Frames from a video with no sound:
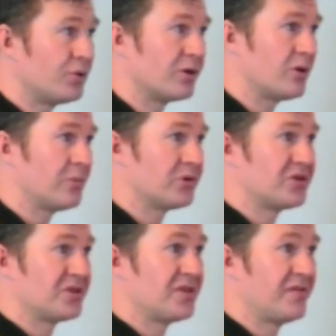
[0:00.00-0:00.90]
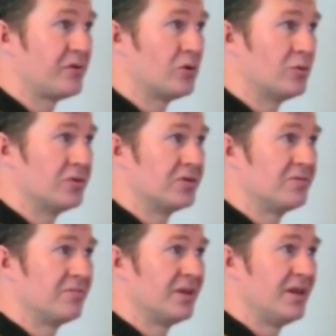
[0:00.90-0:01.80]
the Commodore 64
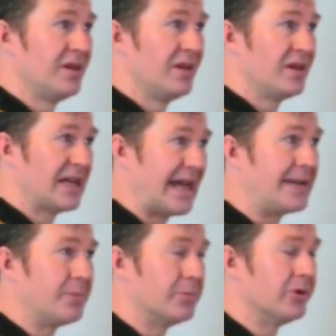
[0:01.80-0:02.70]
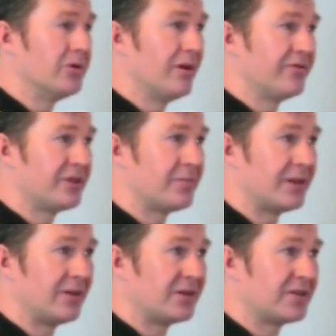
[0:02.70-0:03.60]
was capable of
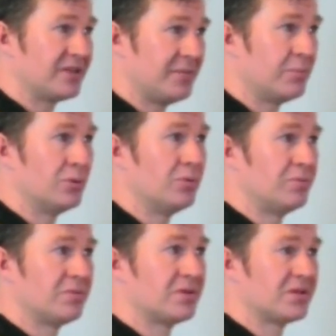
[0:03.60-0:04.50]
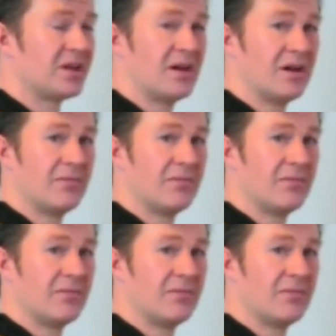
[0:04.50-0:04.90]
something like a simple star